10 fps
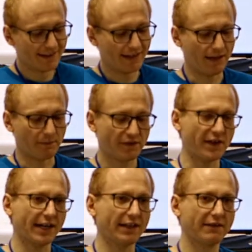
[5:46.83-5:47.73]
Um,
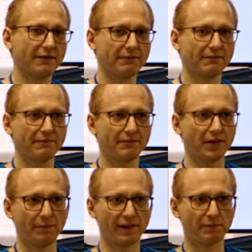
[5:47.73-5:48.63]
sockets,
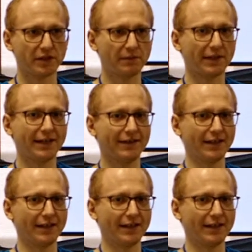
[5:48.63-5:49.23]
Dropout's multiplayer,